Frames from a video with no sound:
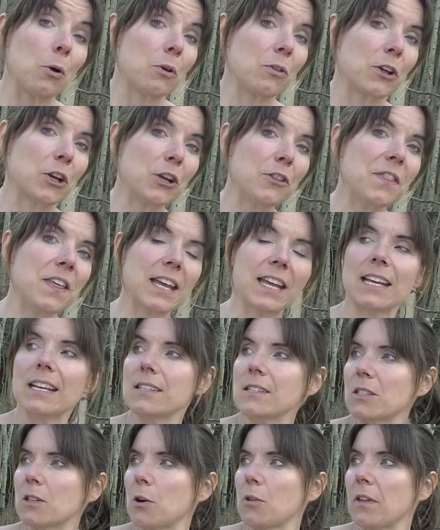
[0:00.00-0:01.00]
The good thing
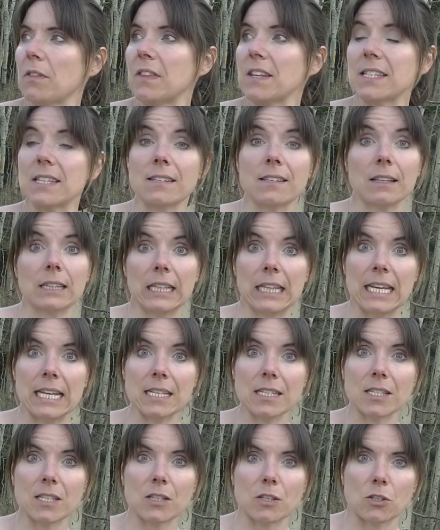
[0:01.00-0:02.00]
is, though, that this is a
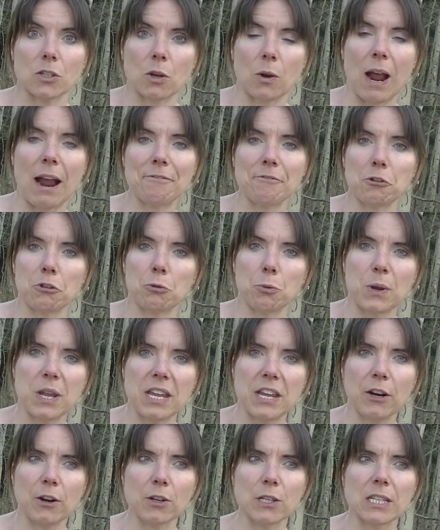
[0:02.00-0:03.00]
lease, so after 3
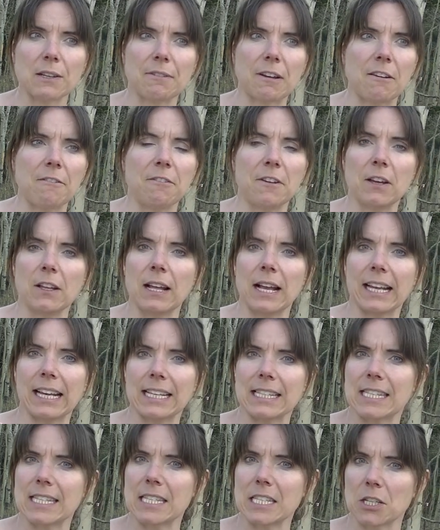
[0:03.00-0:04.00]
years, if I feel like
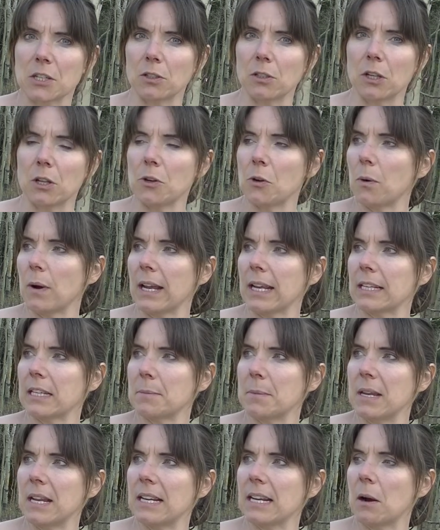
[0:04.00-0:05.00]
it's still annoying
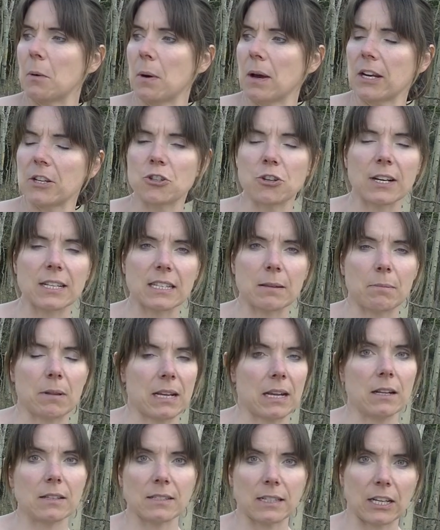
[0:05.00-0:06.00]
to me and I want to try
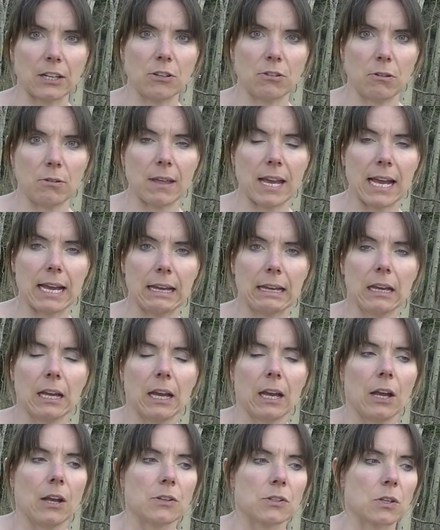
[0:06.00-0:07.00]
something else, I can do
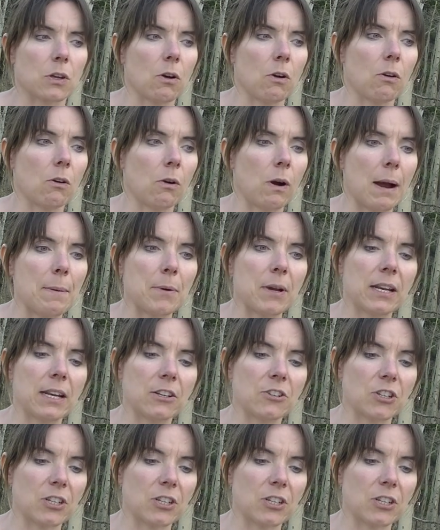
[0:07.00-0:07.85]
that. So I'm going to